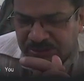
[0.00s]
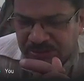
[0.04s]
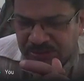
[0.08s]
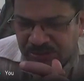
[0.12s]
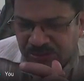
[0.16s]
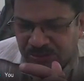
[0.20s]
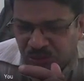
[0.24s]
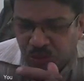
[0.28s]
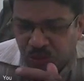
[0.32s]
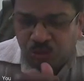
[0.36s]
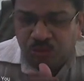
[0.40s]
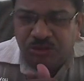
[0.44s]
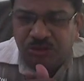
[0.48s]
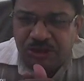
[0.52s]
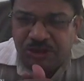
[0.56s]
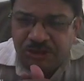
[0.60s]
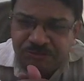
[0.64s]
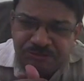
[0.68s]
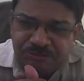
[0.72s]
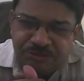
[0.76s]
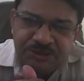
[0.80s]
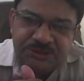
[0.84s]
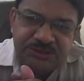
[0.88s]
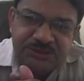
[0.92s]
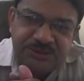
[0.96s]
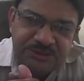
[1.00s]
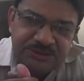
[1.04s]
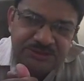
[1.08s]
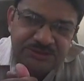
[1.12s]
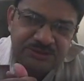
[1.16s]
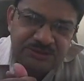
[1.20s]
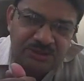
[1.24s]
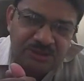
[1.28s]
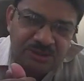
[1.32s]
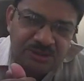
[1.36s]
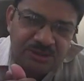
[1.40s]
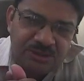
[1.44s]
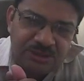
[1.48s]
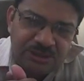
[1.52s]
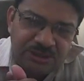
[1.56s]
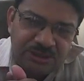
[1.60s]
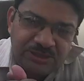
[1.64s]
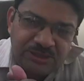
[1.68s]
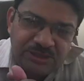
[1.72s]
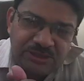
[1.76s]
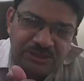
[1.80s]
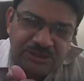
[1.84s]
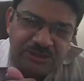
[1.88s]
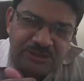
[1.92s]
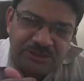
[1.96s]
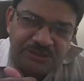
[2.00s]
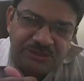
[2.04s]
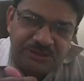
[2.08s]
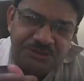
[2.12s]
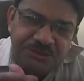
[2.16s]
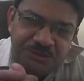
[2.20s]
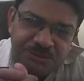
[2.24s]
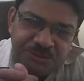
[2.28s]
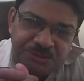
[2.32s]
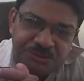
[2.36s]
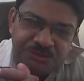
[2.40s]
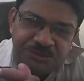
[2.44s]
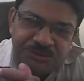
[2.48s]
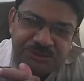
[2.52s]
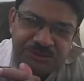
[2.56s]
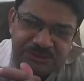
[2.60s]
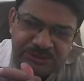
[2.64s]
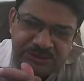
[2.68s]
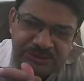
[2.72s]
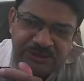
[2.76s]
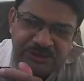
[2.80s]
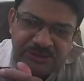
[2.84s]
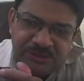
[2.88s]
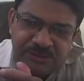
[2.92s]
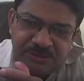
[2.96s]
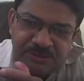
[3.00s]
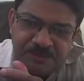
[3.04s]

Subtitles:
overemphasis on ductility due to steel,